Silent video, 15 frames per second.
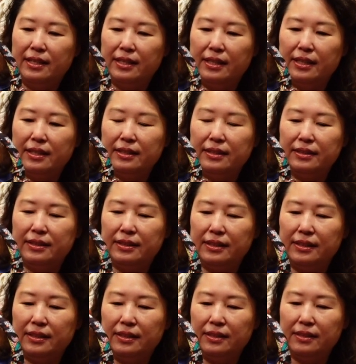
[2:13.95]
in
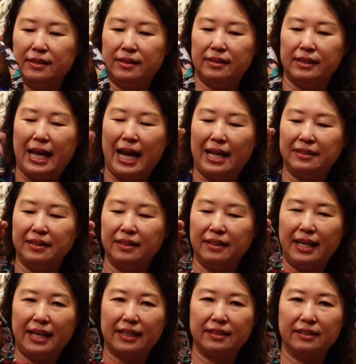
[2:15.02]
the
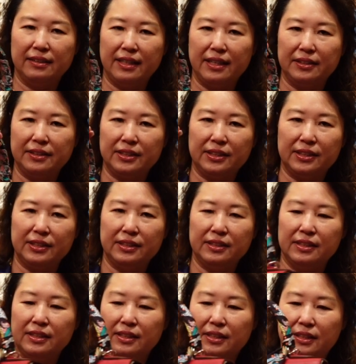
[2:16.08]
Cadillac leather
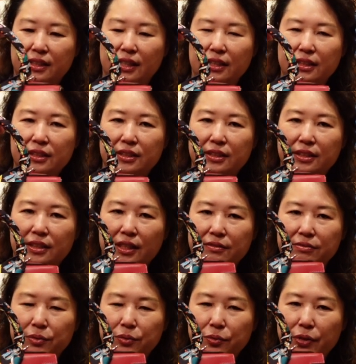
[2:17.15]
color
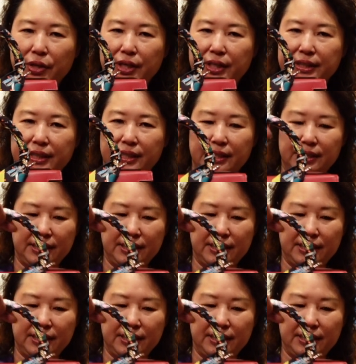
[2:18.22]
of red.